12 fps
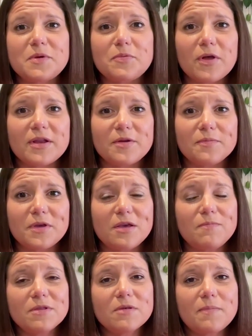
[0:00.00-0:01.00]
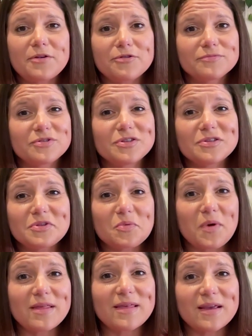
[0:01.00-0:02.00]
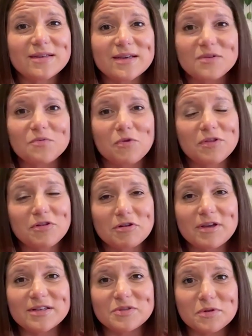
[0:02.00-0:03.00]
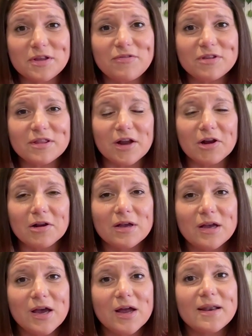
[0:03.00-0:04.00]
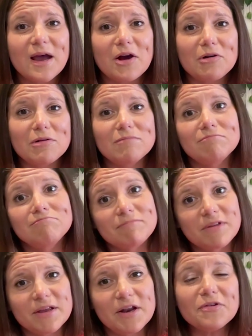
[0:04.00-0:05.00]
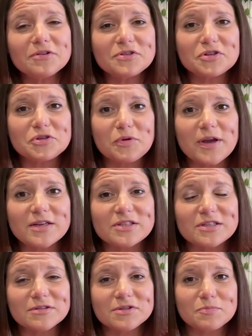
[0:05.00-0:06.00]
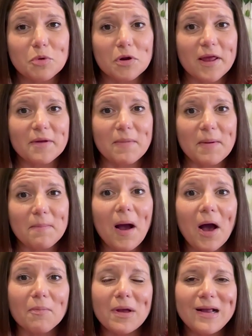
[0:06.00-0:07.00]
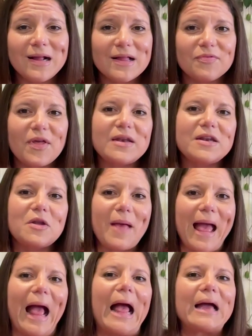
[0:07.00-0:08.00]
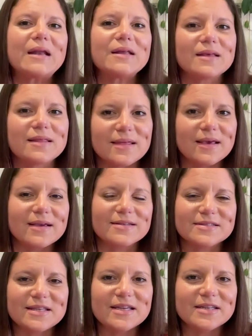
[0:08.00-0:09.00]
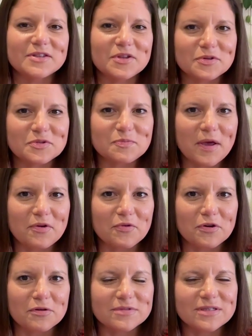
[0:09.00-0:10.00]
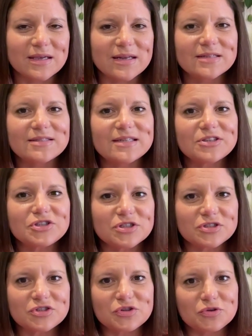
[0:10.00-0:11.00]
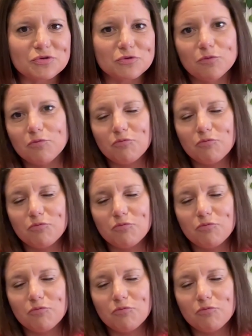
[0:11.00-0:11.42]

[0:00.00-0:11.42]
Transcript: people end up keeping the bedrooms just the way they did when their kids were living there. Now, in other situations, more like my mom, they ended up adding things into those bedrooms in addition to